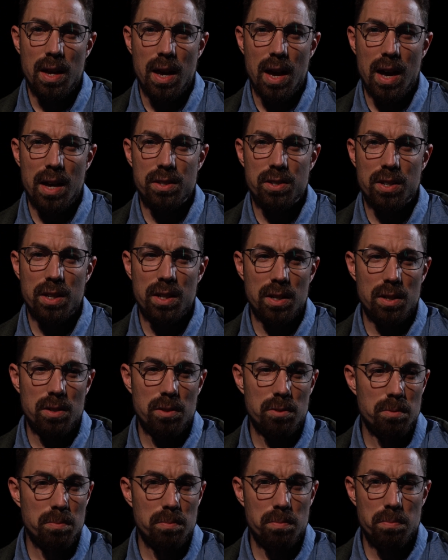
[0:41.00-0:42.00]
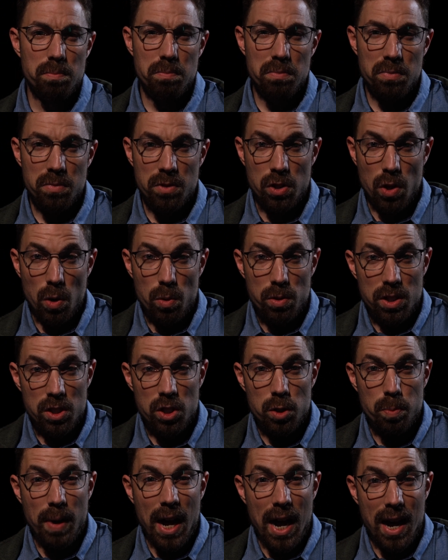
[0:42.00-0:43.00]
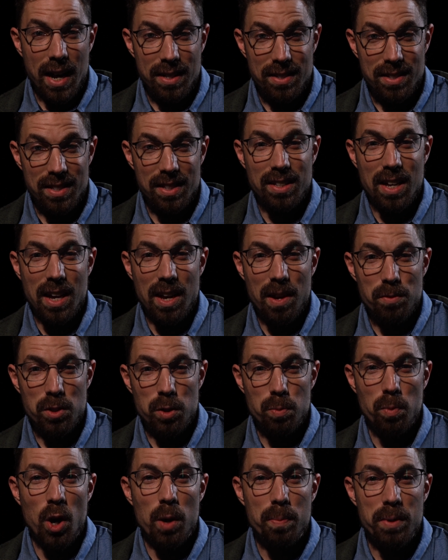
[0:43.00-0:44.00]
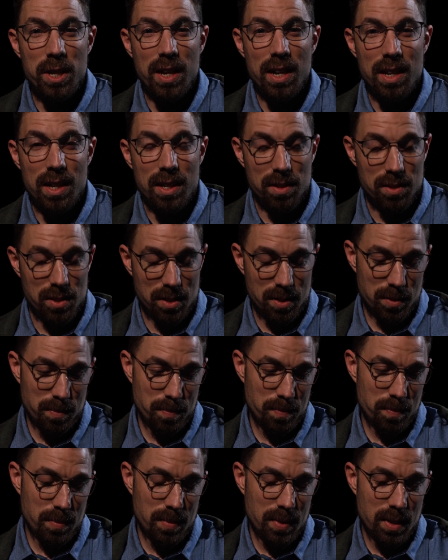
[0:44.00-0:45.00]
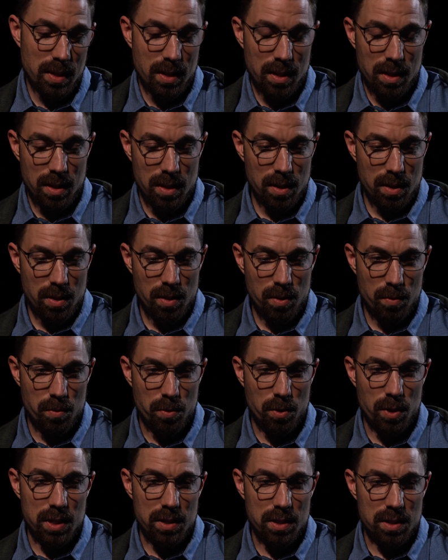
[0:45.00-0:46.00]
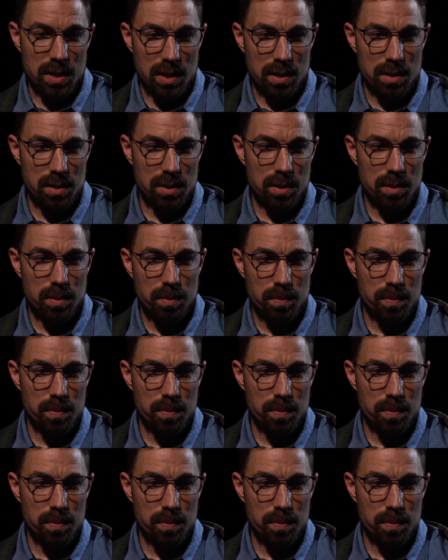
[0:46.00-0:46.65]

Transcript: as in, don't despise the day of small beginnings, for instance.